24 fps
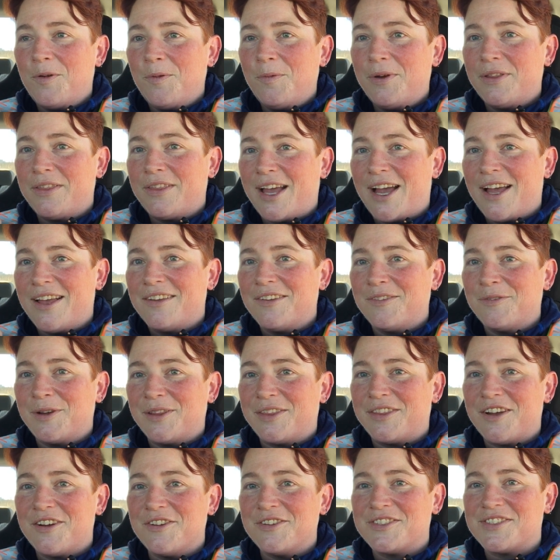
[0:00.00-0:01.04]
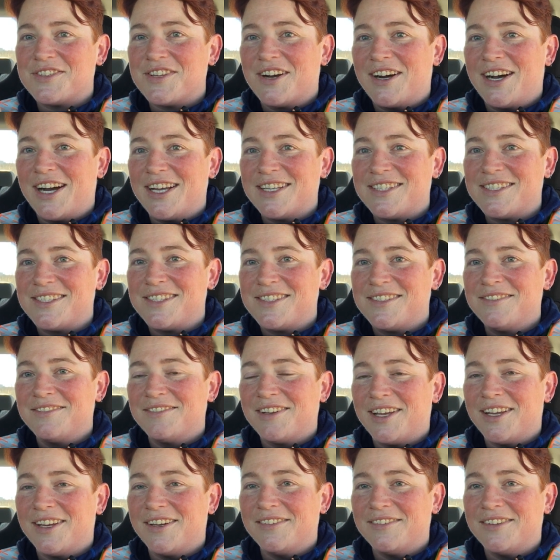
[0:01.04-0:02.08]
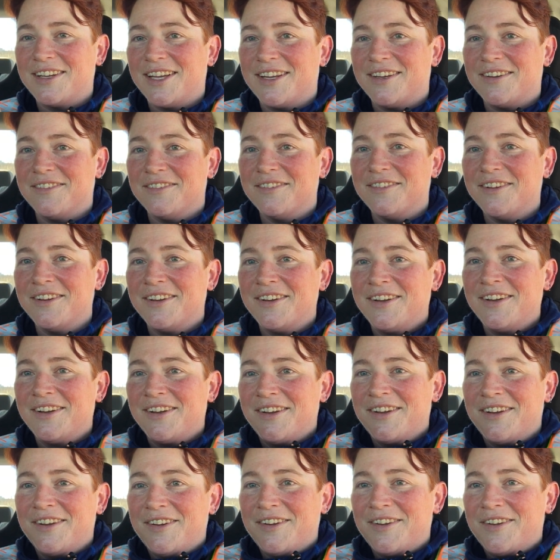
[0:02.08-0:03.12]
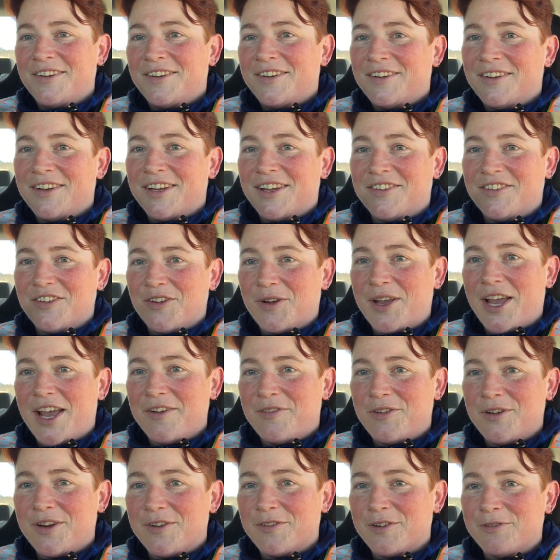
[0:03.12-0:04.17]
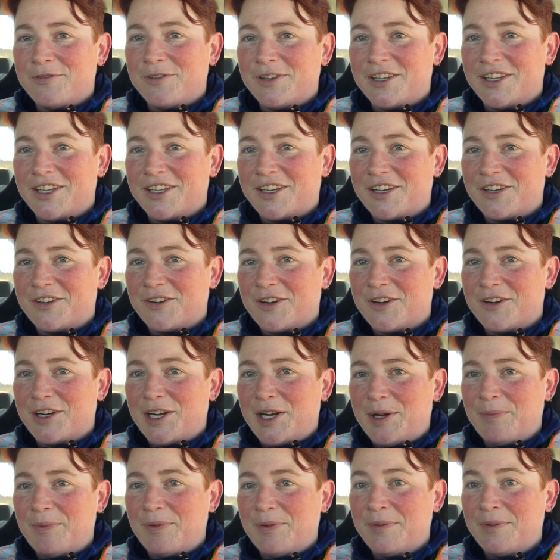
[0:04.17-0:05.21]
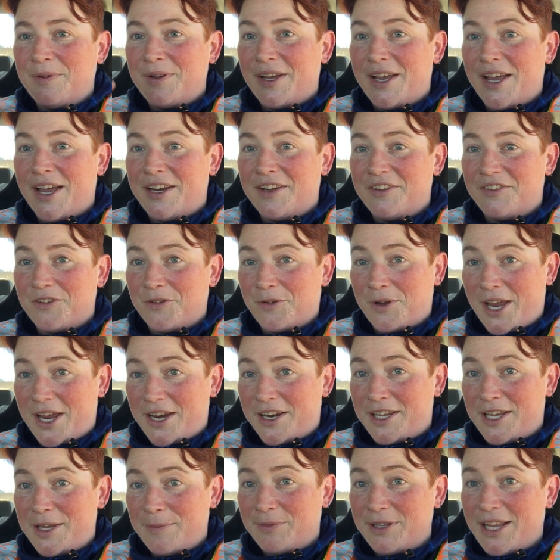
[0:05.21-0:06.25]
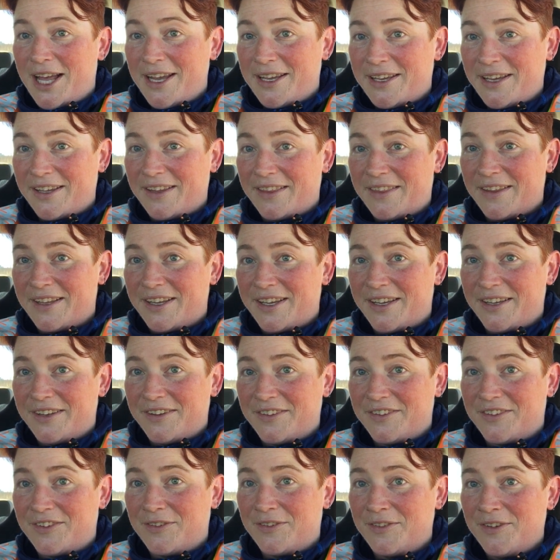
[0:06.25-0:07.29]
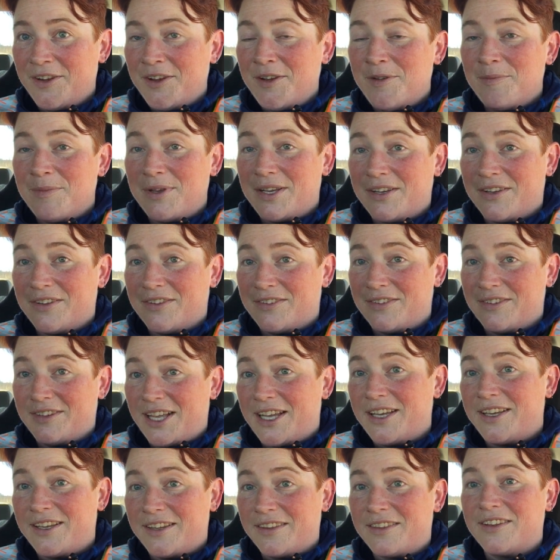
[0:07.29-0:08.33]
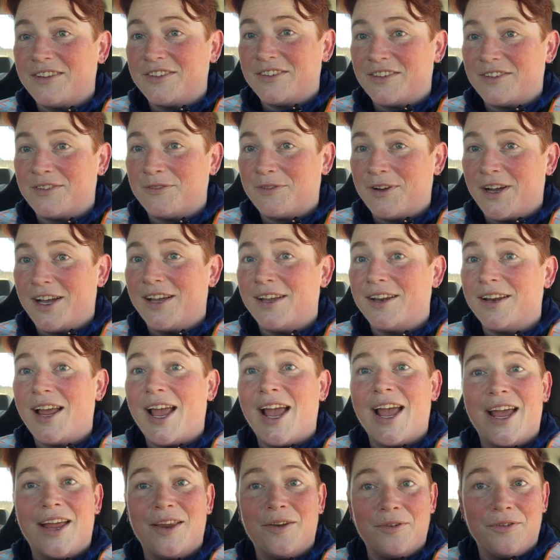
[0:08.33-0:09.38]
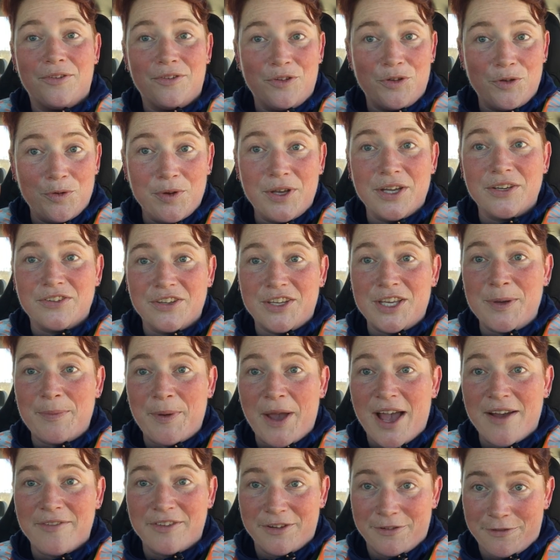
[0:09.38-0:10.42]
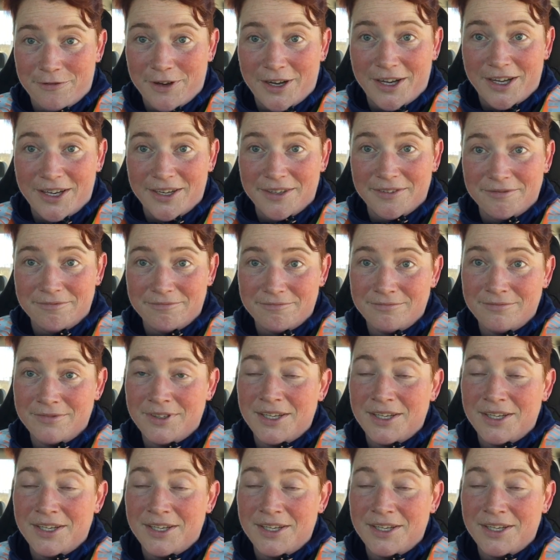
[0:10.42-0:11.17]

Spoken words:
with those thoughts, and it's okay if you never feel like a grown-up, and it's okay to keep liking things, because liking things is fun, and you get to keep having fun.